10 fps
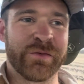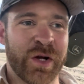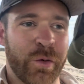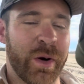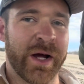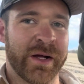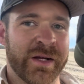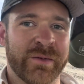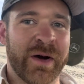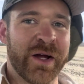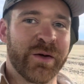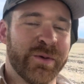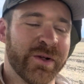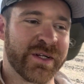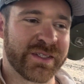why are you
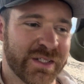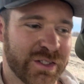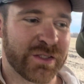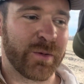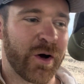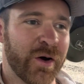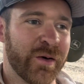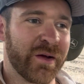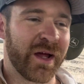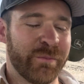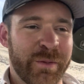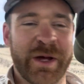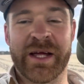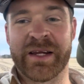pulling such a small implement?